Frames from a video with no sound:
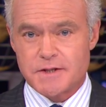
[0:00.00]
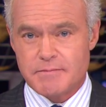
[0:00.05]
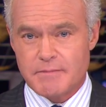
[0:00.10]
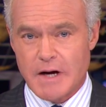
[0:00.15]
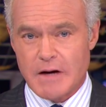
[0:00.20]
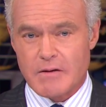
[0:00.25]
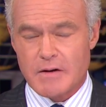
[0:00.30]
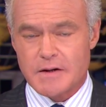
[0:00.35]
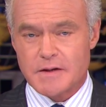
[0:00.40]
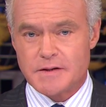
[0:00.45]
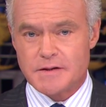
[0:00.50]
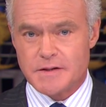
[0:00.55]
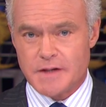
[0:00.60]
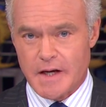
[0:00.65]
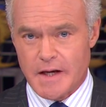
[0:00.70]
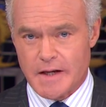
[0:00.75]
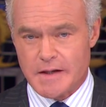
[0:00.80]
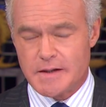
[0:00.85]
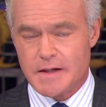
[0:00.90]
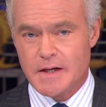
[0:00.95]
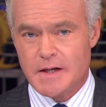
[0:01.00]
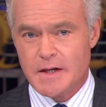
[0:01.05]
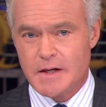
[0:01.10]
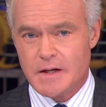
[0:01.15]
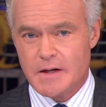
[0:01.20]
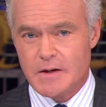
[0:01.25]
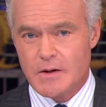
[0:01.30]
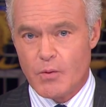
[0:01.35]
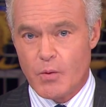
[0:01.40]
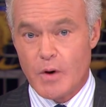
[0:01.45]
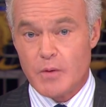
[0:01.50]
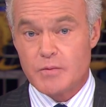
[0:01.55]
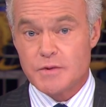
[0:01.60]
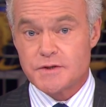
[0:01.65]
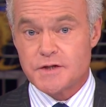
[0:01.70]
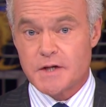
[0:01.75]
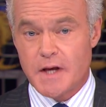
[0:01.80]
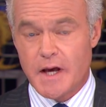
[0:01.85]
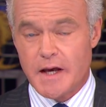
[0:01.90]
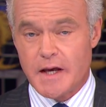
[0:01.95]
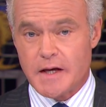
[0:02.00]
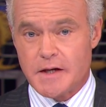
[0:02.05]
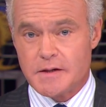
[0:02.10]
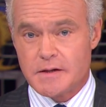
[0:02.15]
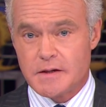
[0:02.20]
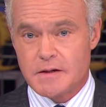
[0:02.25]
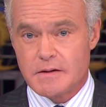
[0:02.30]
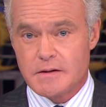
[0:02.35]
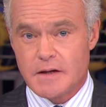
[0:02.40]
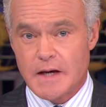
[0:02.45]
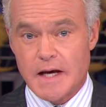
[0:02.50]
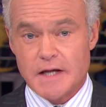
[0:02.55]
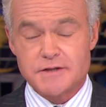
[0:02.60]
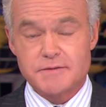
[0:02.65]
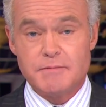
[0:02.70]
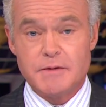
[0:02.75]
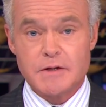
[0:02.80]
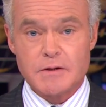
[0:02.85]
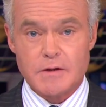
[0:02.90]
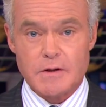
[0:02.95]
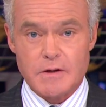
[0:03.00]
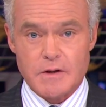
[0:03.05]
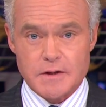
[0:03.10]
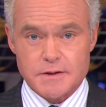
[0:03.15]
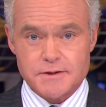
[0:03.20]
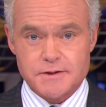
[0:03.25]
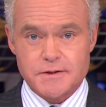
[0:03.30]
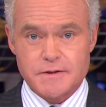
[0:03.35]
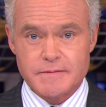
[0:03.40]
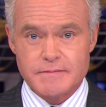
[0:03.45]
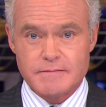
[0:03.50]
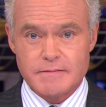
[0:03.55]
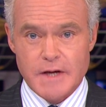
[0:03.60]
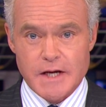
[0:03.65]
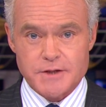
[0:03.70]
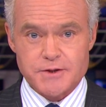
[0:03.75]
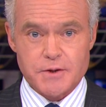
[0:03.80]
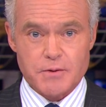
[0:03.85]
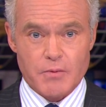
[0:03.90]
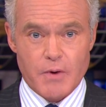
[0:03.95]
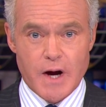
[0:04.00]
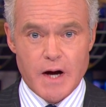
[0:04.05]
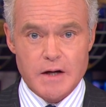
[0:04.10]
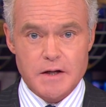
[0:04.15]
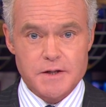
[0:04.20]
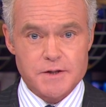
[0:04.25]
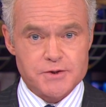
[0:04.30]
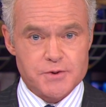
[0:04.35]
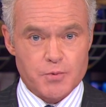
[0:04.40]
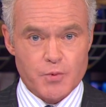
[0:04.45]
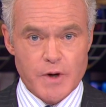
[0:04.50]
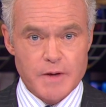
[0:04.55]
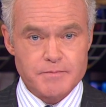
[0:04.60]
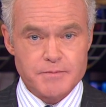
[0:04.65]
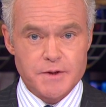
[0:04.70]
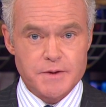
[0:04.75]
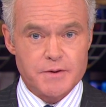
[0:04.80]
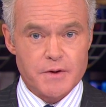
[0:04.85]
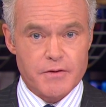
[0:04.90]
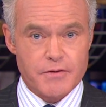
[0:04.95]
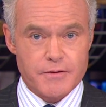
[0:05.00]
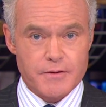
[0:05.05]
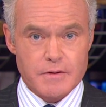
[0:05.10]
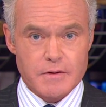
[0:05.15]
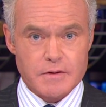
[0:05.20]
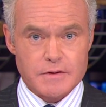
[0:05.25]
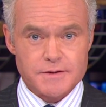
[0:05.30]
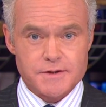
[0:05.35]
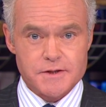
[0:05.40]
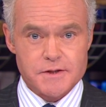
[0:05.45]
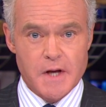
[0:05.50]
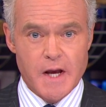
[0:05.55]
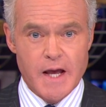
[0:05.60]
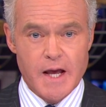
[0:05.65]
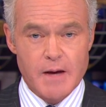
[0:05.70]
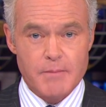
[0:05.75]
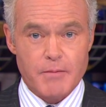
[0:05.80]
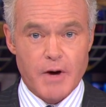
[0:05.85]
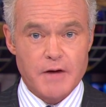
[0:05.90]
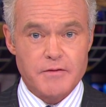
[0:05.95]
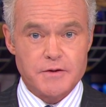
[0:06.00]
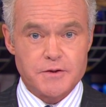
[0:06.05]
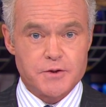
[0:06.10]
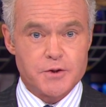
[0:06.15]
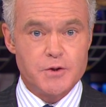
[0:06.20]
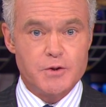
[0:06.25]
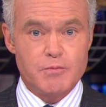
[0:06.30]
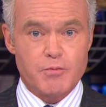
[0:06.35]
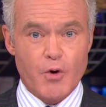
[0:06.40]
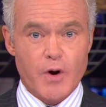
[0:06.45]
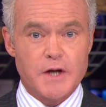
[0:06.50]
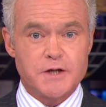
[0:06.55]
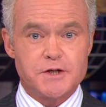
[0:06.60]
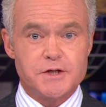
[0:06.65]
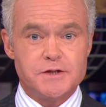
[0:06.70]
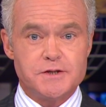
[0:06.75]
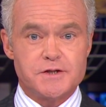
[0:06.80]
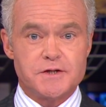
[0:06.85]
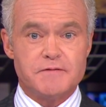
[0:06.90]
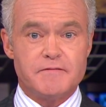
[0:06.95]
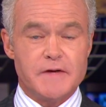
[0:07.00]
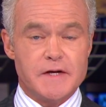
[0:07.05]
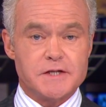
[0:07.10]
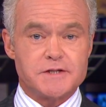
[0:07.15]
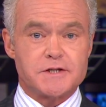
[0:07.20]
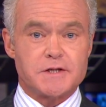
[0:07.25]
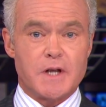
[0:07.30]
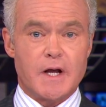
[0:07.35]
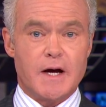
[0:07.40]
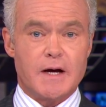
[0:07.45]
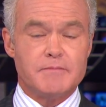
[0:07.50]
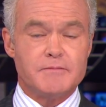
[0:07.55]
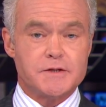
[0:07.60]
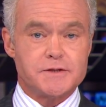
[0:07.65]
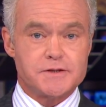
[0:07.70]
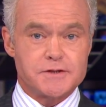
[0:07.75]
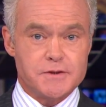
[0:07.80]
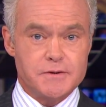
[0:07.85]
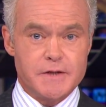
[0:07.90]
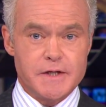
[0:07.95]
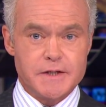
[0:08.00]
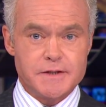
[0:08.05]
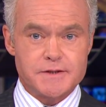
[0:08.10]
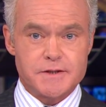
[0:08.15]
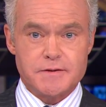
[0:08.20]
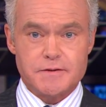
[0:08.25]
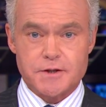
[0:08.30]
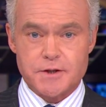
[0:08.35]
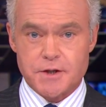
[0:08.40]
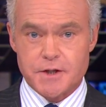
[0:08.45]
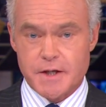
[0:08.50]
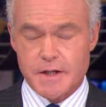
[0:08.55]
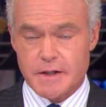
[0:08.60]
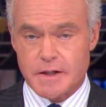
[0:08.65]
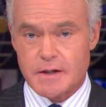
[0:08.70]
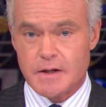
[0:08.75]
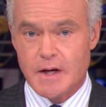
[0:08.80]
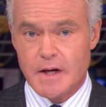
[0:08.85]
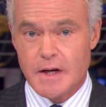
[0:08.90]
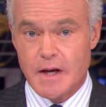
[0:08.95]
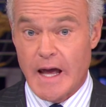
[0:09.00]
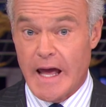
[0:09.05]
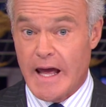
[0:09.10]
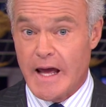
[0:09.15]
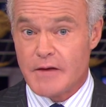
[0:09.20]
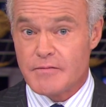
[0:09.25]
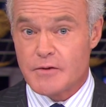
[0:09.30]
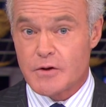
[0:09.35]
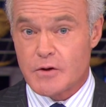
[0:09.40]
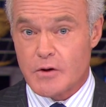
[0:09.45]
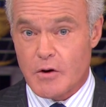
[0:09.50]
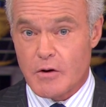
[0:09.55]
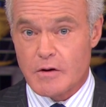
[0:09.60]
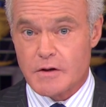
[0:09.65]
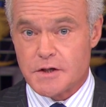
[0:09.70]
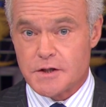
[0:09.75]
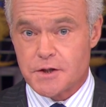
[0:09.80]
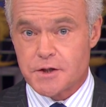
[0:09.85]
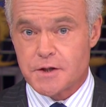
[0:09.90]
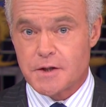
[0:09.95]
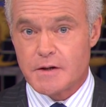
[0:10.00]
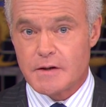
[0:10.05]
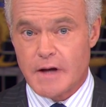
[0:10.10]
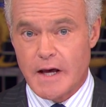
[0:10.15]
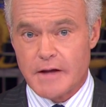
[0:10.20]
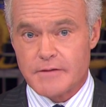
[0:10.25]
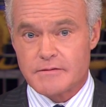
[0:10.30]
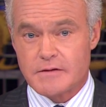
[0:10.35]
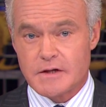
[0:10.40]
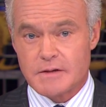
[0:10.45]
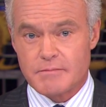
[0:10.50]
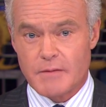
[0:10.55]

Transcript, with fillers: American dead. What was gained has been lost as Iraq is ripped into thirds by the two branches of Islam, the Sunnis and the Shia, and the Kurdish ethnic